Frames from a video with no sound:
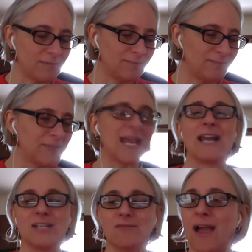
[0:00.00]

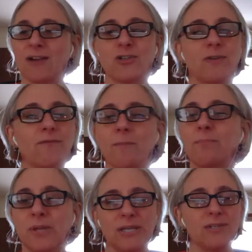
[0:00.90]
satisfaction from
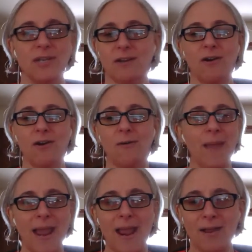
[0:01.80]
pleasing her
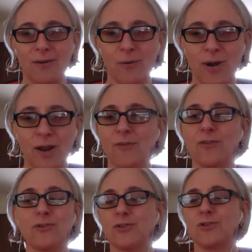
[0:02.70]
man or whatever.
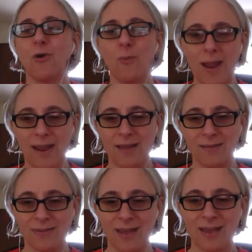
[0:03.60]
There's no way
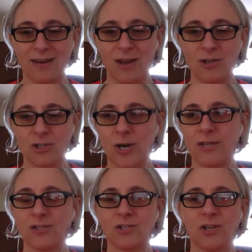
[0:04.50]
that a
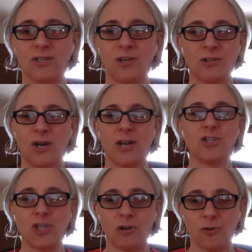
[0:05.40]

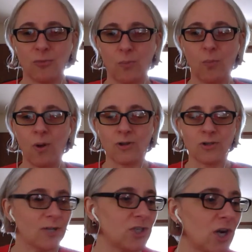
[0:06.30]
transgender
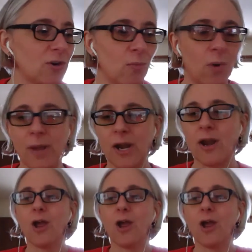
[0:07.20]
woman